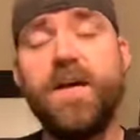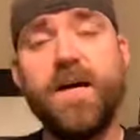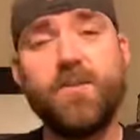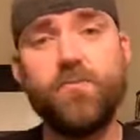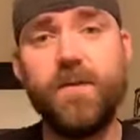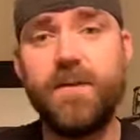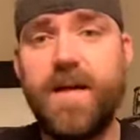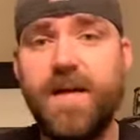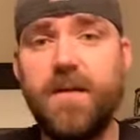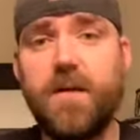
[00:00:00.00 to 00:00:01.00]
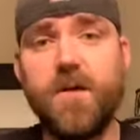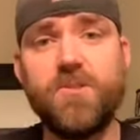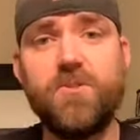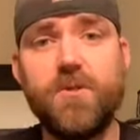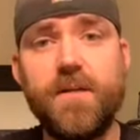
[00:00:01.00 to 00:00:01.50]
It's really highly
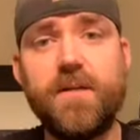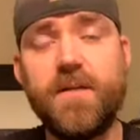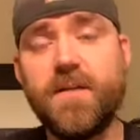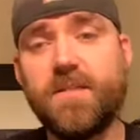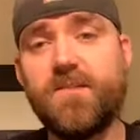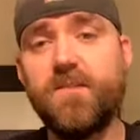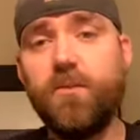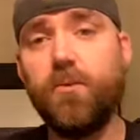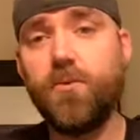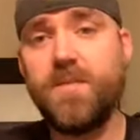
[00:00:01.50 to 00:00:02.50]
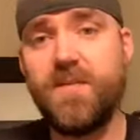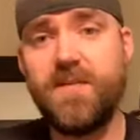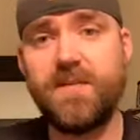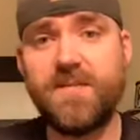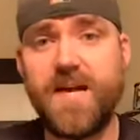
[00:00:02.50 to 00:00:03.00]
concentrated in
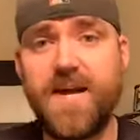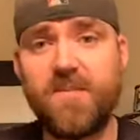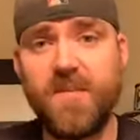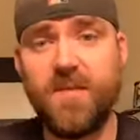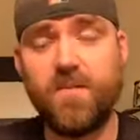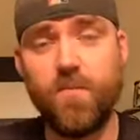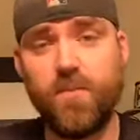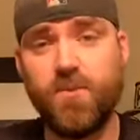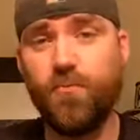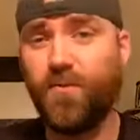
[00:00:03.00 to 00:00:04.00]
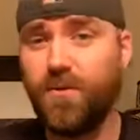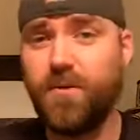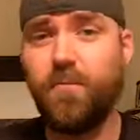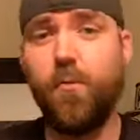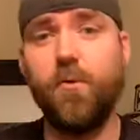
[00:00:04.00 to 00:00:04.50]
lutein and zeaxanthin, which are really
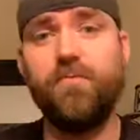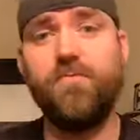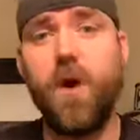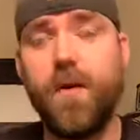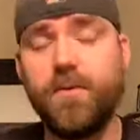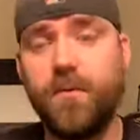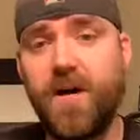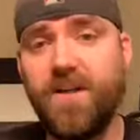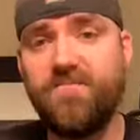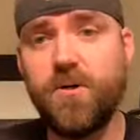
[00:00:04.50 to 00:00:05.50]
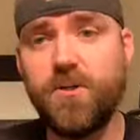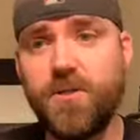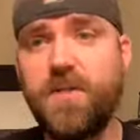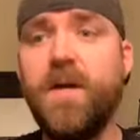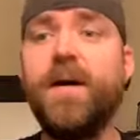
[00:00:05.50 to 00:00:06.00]
important for optimal eye
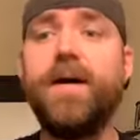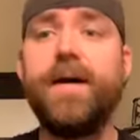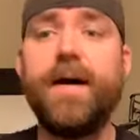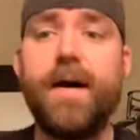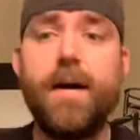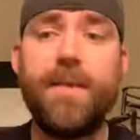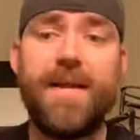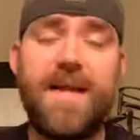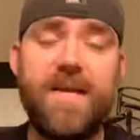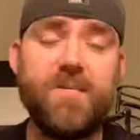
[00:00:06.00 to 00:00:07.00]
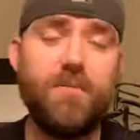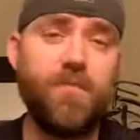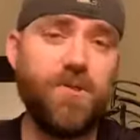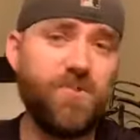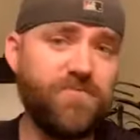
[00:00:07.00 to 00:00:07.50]
function. It has a
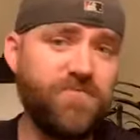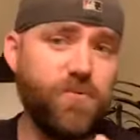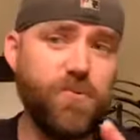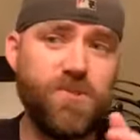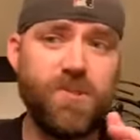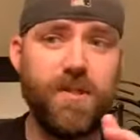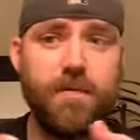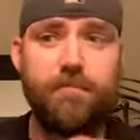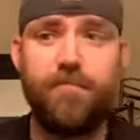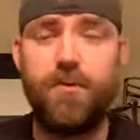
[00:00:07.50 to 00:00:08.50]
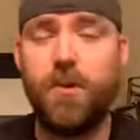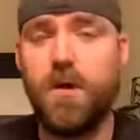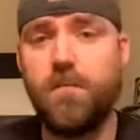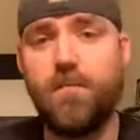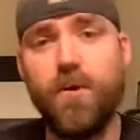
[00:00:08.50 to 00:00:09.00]
bunch of fruits like
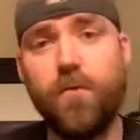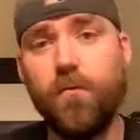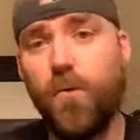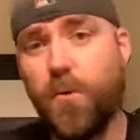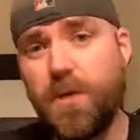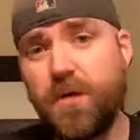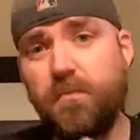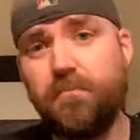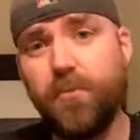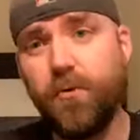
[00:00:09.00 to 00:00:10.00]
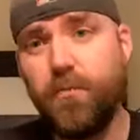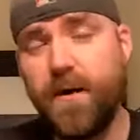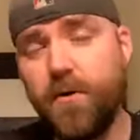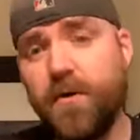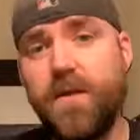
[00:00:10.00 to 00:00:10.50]
plum, aronia,
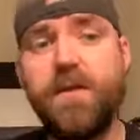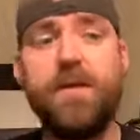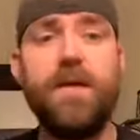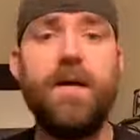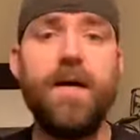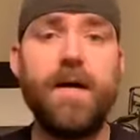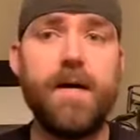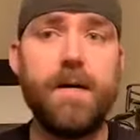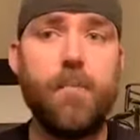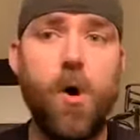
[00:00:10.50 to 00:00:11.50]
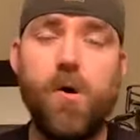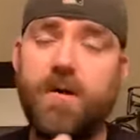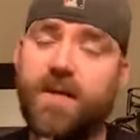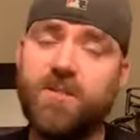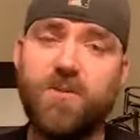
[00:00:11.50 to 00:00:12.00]
blueberry, all
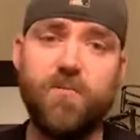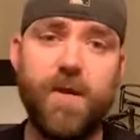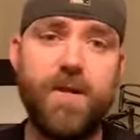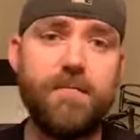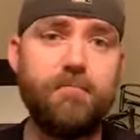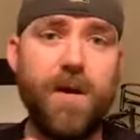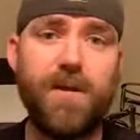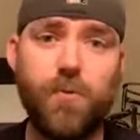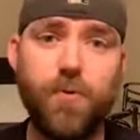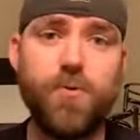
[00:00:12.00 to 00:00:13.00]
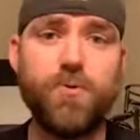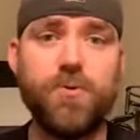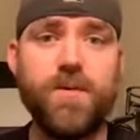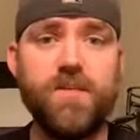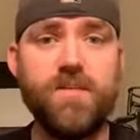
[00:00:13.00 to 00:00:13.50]
kinds of great
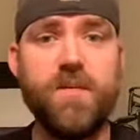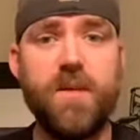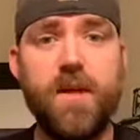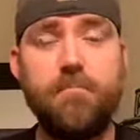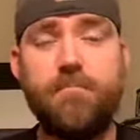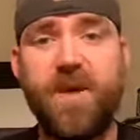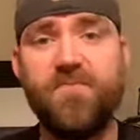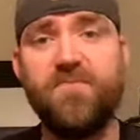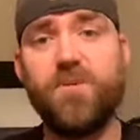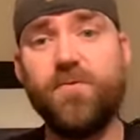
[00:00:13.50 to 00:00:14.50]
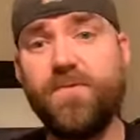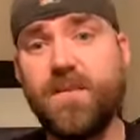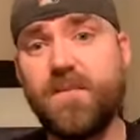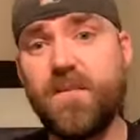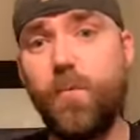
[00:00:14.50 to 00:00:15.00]
micronutrients and beneficial
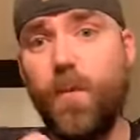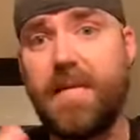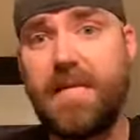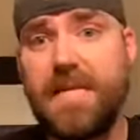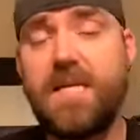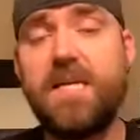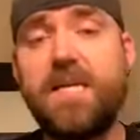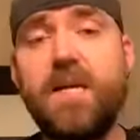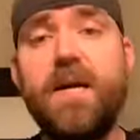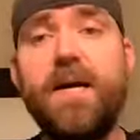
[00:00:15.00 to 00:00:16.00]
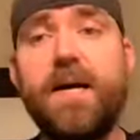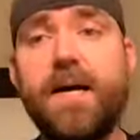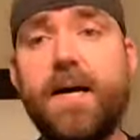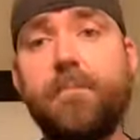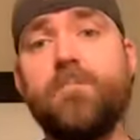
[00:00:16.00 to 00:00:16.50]
things that we need
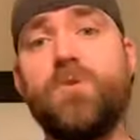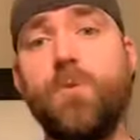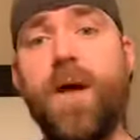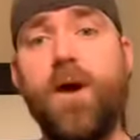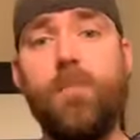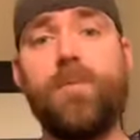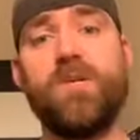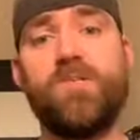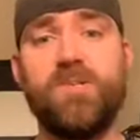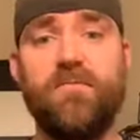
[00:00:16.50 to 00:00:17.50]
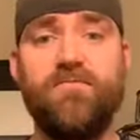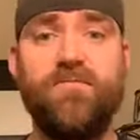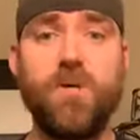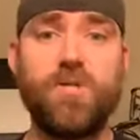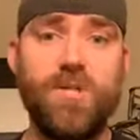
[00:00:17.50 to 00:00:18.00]
to help us
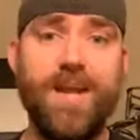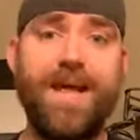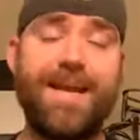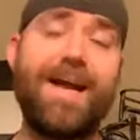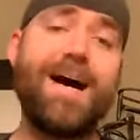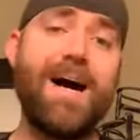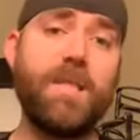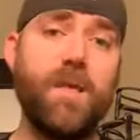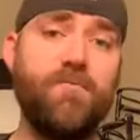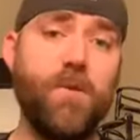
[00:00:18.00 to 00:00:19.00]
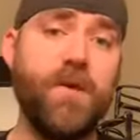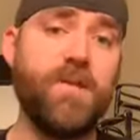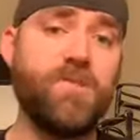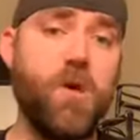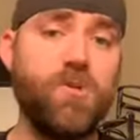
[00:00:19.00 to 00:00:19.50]
function at a high level. And
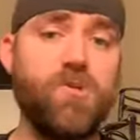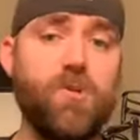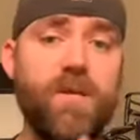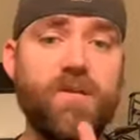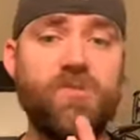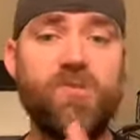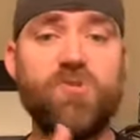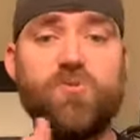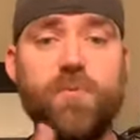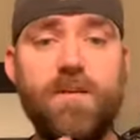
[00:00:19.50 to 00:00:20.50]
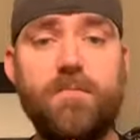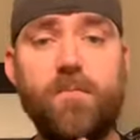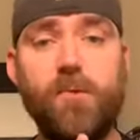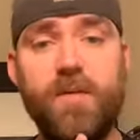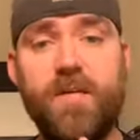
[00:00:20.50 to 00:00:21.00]
it's also
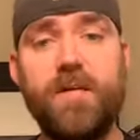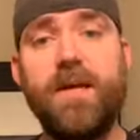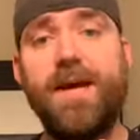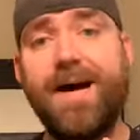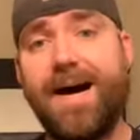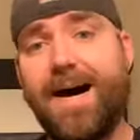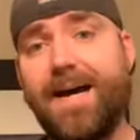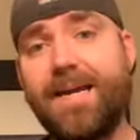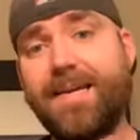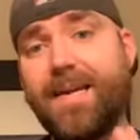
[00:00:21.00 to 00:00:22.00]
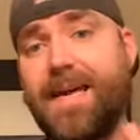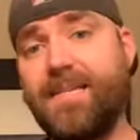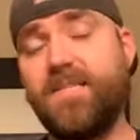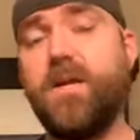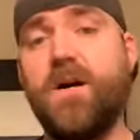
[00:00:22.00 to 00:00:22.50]
extremely high in
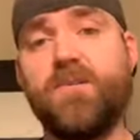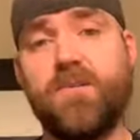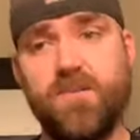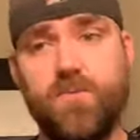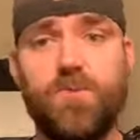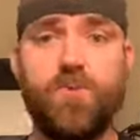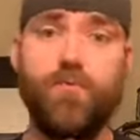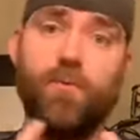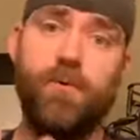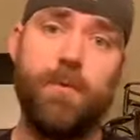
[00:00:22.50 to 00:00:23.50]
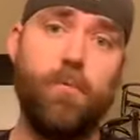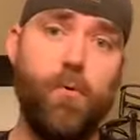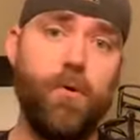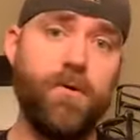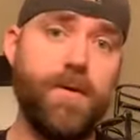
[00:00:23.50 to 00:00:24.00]
antioxidants, which are really
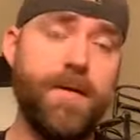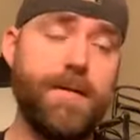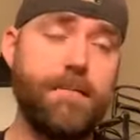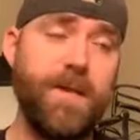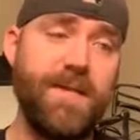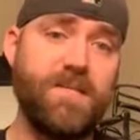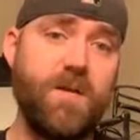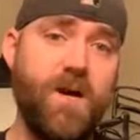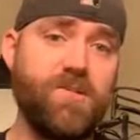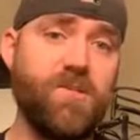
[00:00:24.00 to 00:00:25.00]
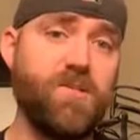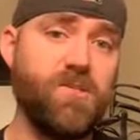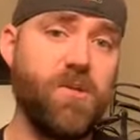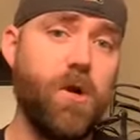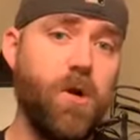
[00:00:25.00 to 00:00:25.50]
important.
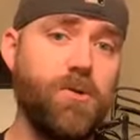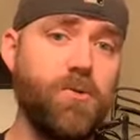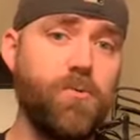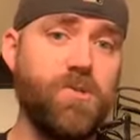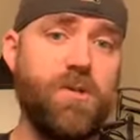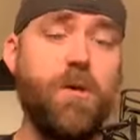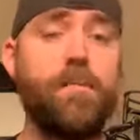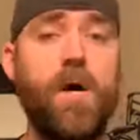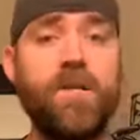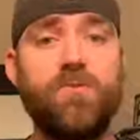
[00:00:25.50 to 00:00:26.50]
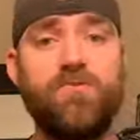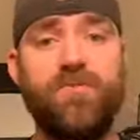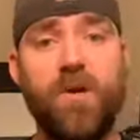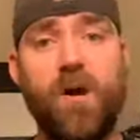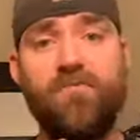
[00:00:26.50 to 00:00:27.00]
Antioxidants are used in our body to
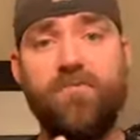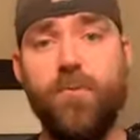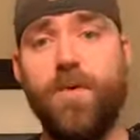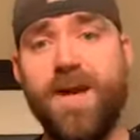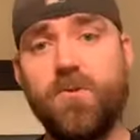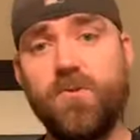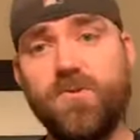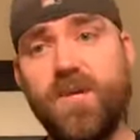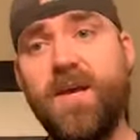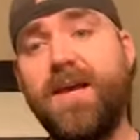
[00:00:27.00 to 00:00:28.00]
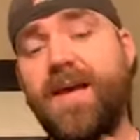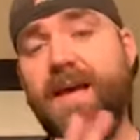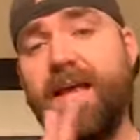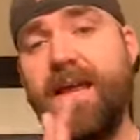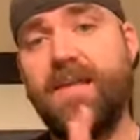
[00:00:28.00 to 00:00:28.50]
fight off free radicals,
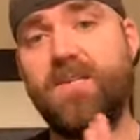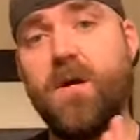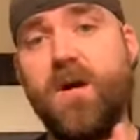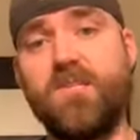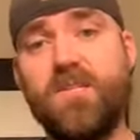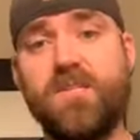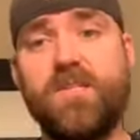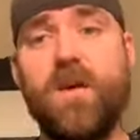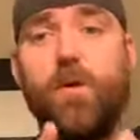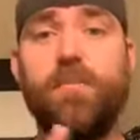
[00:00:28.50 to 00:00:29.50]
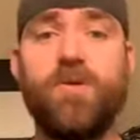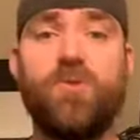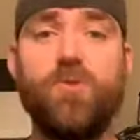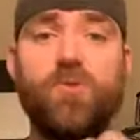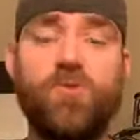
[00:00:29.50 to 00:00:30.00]
and antioxidants help us
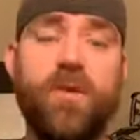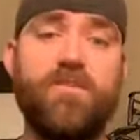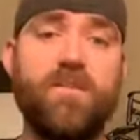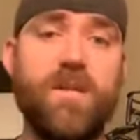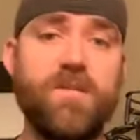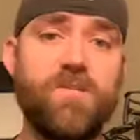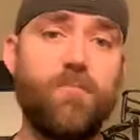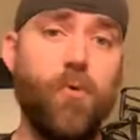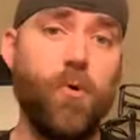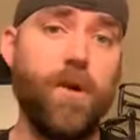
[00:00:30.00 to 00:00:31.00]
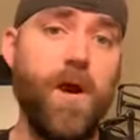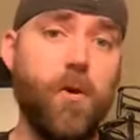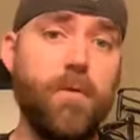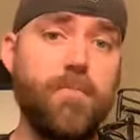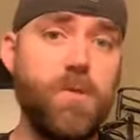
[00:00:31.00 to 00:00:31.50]
to strengthen and support
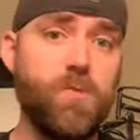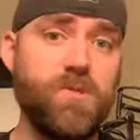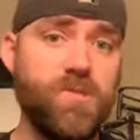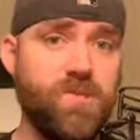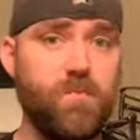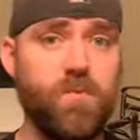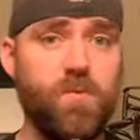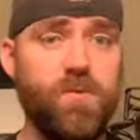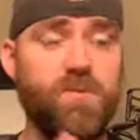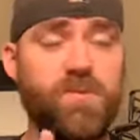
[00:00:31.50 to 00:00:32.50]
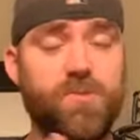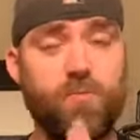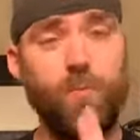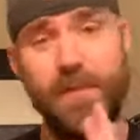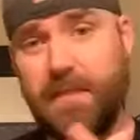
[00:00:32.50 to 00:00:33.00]
our immune systems, which is
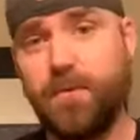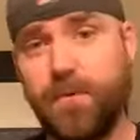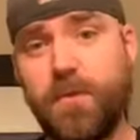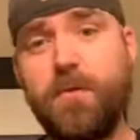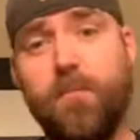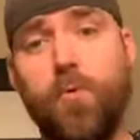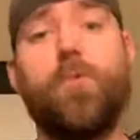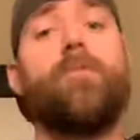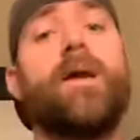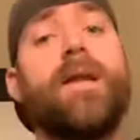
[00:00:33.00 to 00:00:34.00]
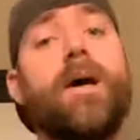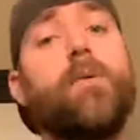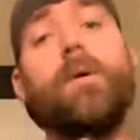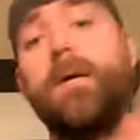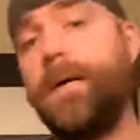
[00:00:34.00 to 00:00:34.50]
really, really important right
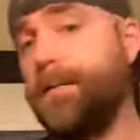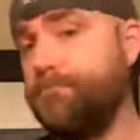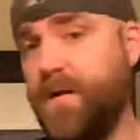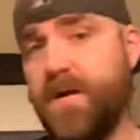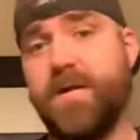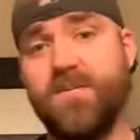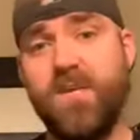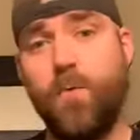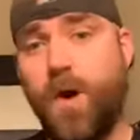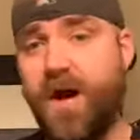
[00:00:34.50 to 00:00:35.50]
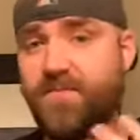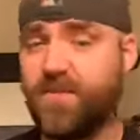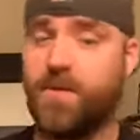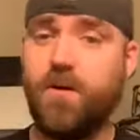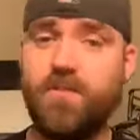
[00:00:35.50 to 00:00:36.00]
now. I'm not going to say why. I
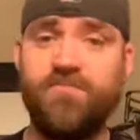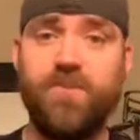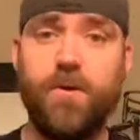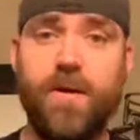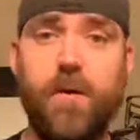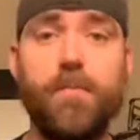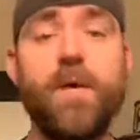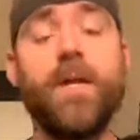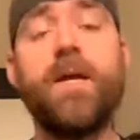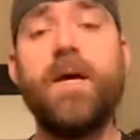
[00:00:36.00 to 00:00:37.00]
think you all can figure it out, but